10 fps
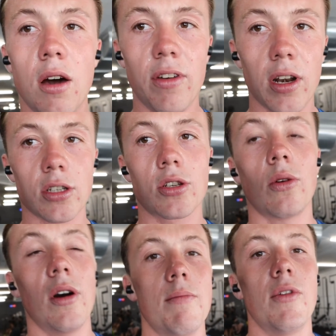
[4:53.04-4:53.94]
I feel like
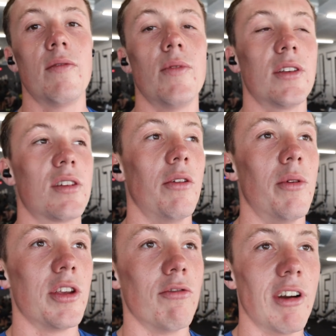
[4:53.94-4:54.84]
squatting movements are
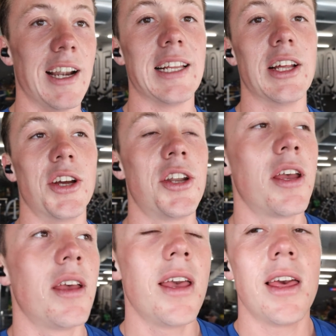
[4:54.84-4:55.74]
when you really learn
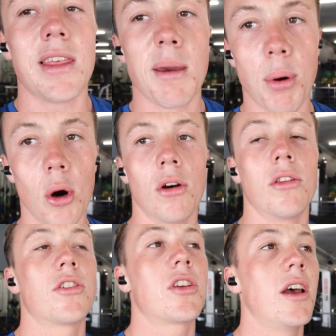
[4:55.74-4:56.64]
the
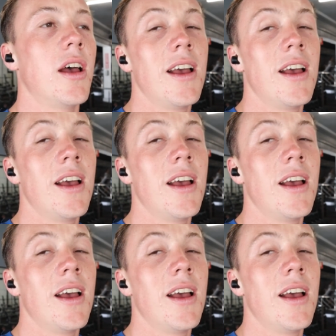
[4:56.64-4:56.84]
importance